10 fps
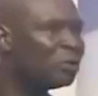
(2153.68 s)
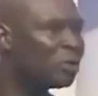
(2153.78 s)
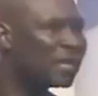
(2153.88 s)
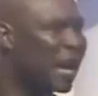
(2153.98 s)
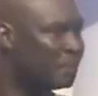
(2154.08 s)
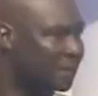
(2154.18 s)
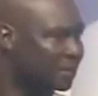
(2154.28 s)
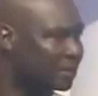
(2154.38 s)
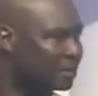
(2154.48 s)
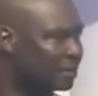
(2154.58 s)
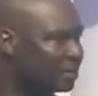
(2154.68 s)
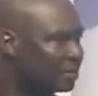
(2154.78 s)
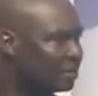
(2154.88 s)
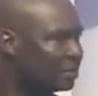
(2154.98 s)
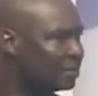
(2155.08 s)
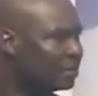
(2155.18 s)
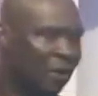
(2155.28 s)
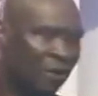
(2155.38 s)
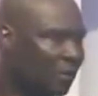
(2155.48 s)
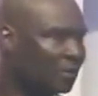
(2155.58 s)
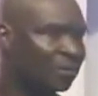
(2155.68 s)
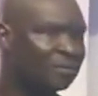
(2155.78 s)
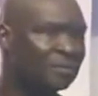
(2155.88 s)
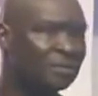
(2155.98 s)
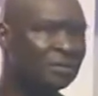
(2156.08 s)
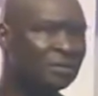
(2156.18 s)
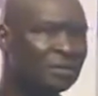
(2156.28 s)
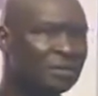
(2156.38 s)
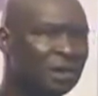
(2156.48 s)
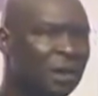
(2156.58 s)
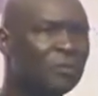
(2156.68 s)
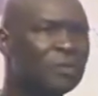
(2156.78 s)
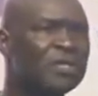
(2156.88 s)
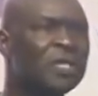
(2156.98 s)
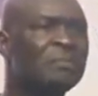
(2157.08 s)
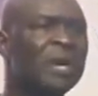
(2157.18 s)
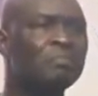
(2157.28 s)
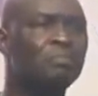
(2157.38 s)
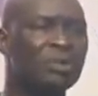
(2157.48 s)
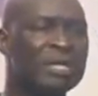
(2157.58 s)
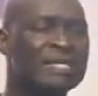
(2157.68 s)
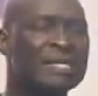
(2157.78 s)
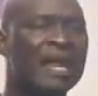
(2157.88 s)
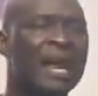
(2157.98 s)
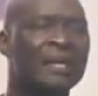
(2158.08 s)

don't just happen. No. If you see men possess the